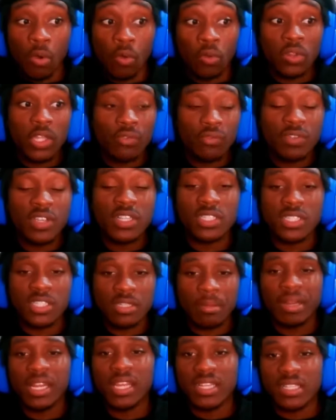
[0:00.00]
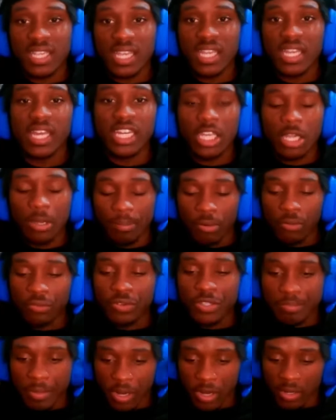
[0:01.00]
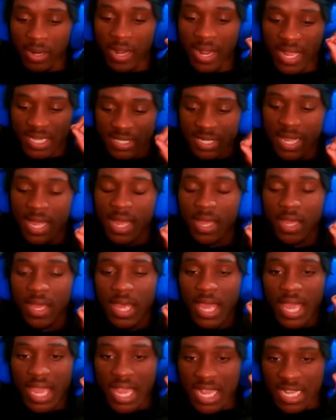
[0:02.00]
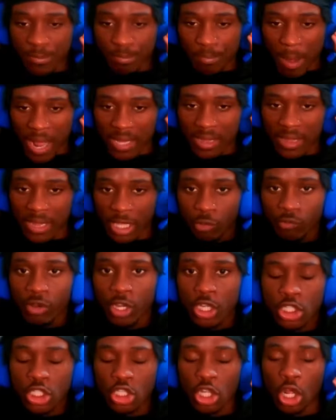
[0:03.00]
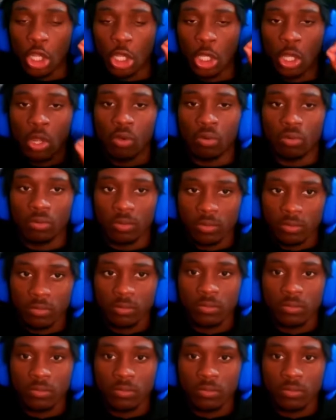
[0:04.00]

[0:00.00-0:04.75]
only reason somebody could say Kenny Capone is better than S Dot is by lyrics alone.